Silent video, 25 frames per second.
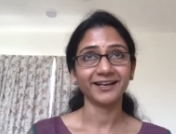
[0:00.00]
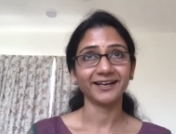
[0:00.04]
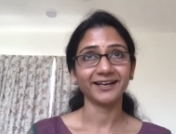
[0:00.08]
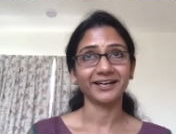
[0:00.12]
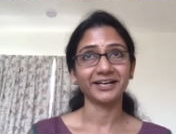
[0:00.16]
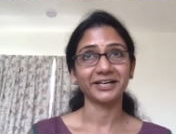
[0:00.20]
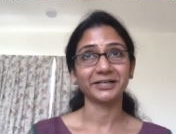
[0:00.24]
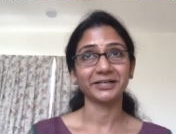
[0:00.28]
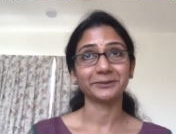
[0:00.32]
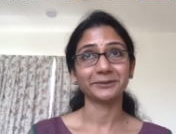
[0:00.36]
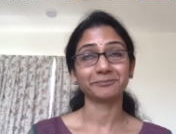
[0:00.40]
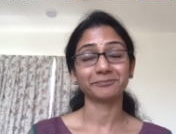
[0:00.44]

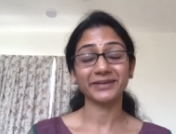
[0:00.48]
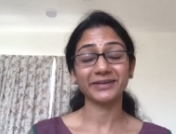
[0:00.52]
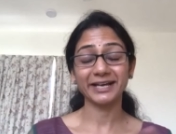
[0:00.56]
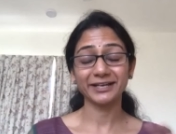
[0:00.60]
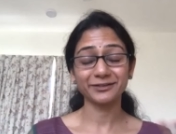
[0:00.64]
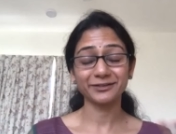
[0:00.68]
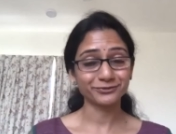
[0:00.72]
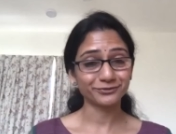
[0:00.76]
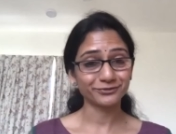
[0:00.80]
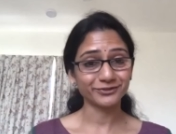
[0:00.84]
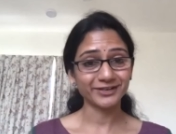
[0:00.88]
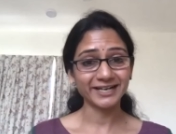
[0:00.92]

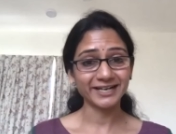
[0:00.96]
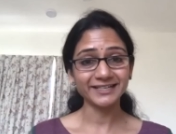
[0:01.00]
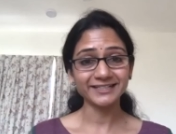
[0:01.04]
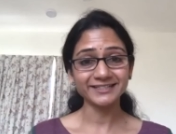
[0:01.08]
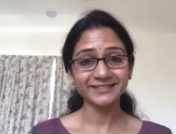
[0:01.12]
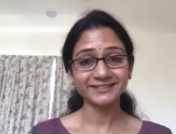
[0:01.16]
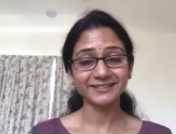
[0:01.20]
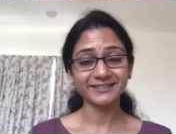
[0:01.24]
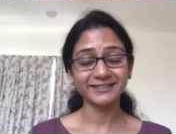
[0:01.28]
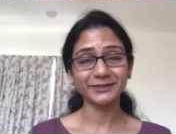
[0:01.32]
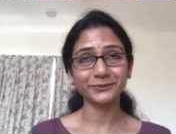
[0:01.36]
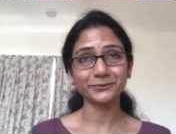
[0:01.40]
And
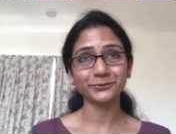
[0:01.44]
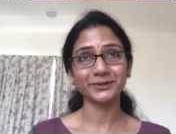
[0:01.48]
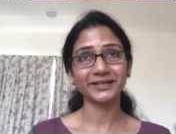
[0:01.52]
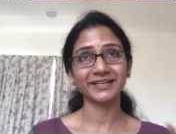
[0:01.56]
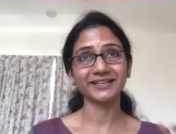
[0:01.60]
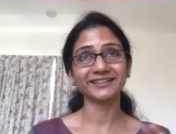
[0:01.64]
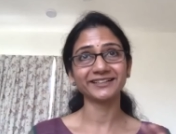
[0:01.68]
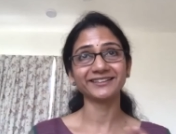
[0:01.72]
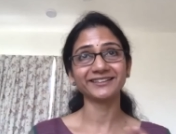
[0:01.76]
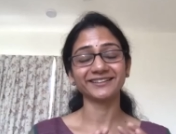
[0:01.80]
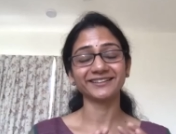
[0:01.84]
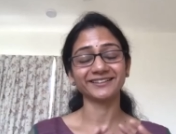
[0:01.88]
finally,
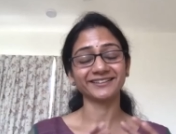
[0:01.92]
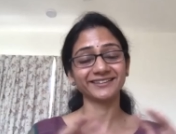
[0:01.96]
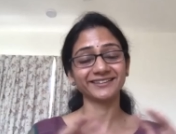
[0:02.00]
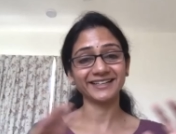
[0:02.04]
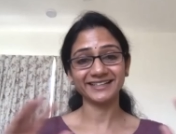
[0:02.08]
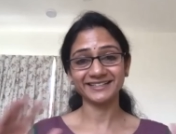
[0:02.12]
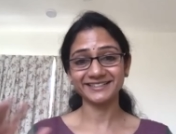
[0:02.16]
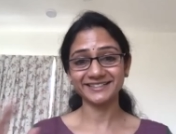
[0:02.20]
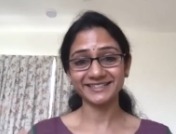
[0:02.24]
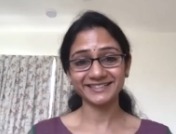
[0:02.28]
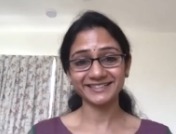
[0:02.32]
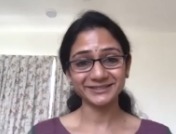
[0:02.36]
when the
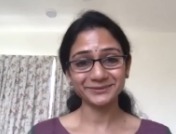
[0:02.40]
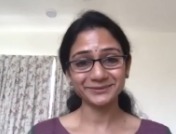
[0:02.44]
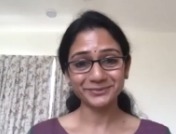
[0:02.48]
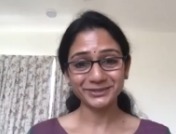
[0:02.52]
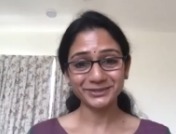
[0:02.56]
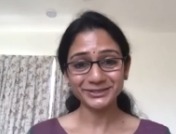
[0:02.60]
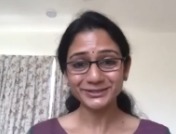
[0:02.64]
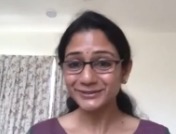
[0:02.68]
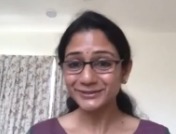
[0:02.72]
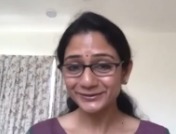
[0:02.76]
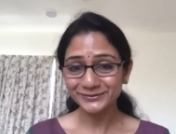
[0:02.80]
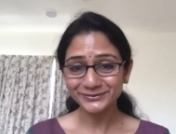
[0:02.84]
entire
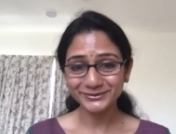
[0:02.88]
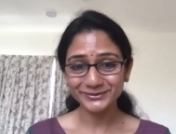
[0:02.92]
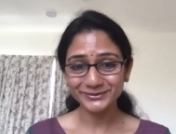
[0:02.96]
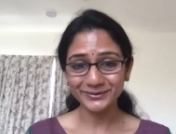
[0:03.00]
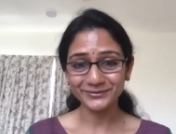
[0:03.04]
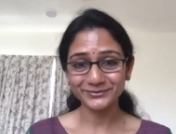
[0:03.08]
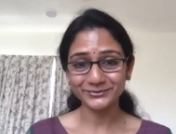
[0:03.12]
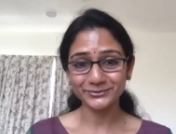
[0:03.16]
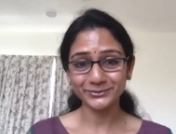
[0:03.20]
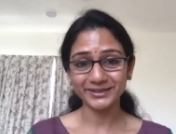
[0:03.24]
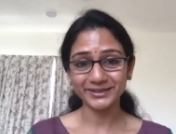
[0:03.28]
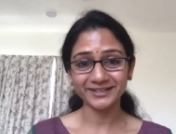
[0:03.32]
piece of
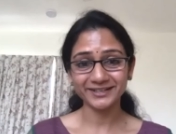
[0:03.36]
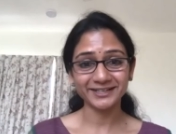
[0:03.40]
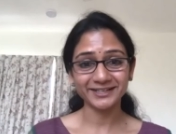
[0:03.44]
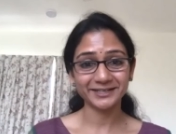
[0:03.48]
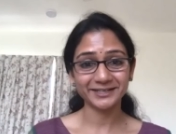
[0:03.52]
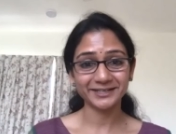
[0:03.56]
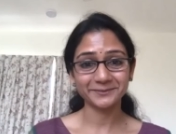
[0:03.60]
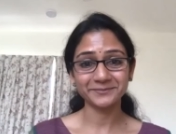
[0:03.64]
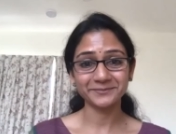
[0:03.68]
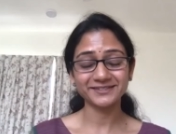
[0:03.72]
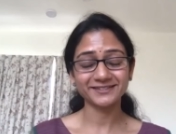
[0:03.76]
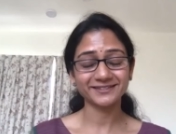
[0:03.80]
software
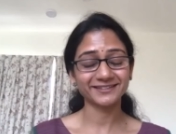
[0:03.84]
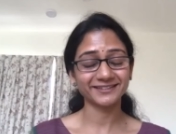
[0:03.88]
comes,